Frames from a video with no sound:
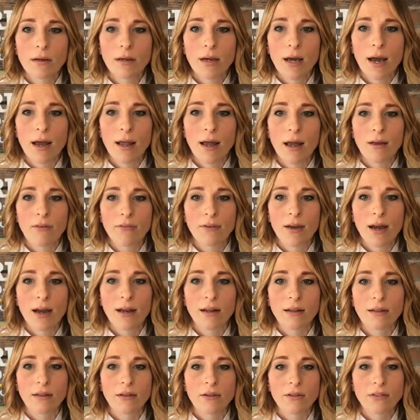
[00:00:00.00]
I've got
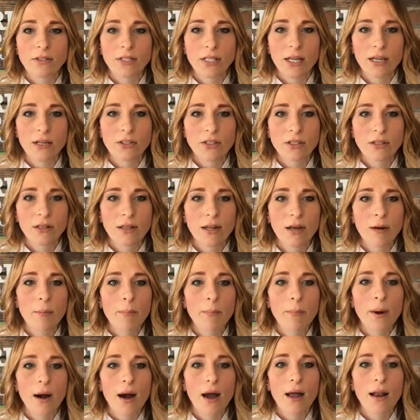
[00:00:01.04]
a little tangent there.
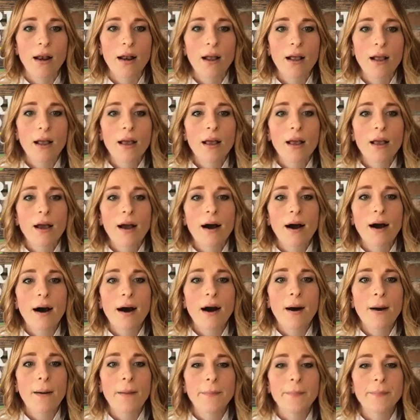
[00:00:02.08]
But,
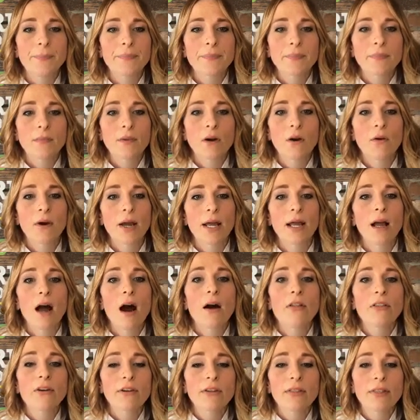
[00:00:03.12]
okay,
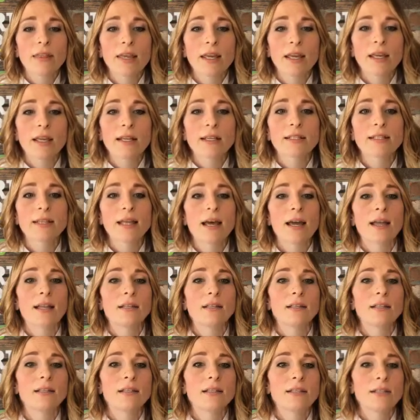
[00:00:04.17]
other things that
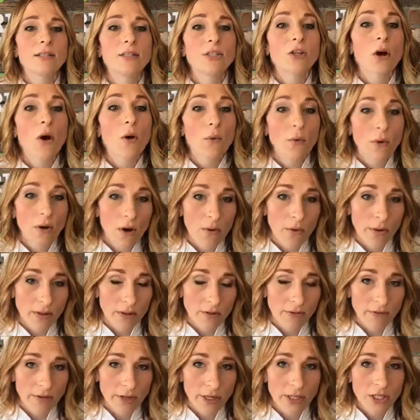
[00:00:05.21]
don't go in
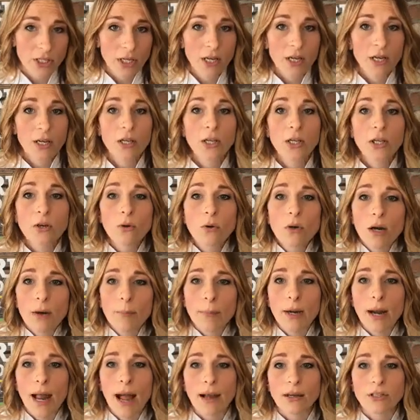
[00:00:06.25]
the fridge.
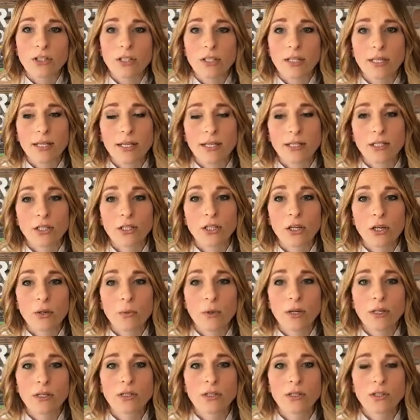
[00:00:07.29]
Cucumber actually is a good
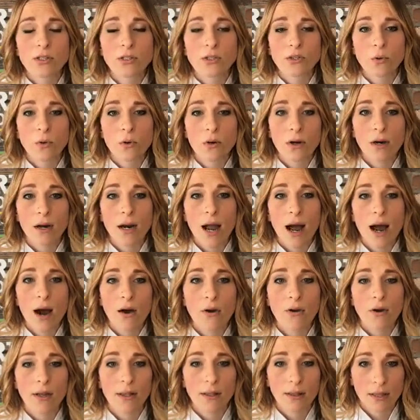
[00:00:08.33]
one to store
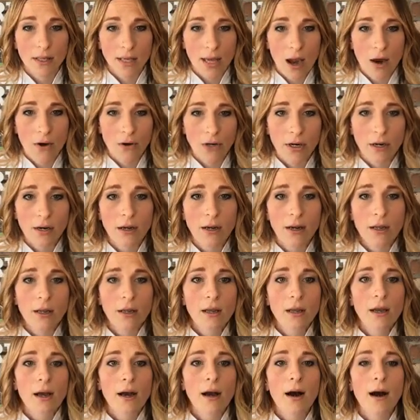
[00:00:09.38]
out in the counter.
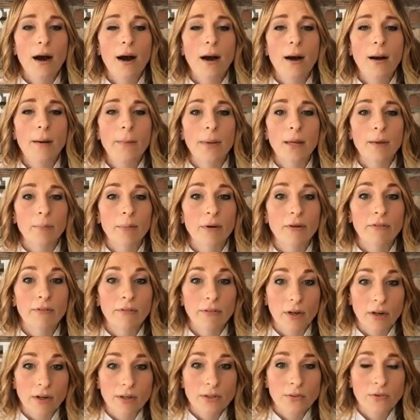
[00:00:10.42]
It
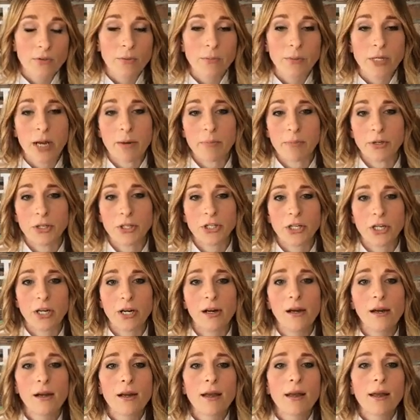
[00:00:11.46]
prefers room
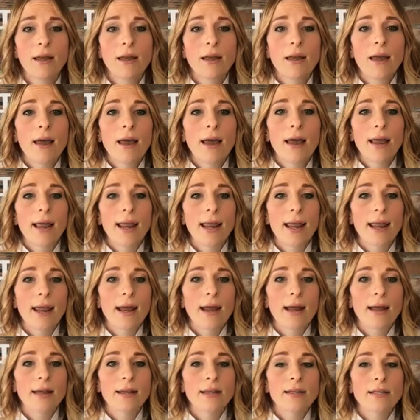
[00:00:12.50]
temperature.
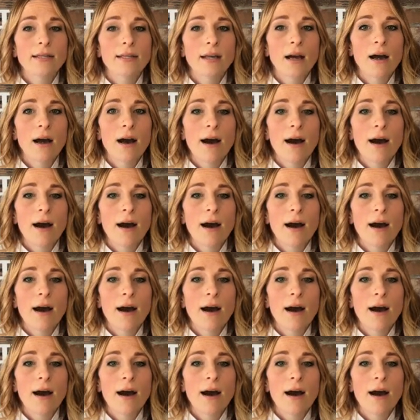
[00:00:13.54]
And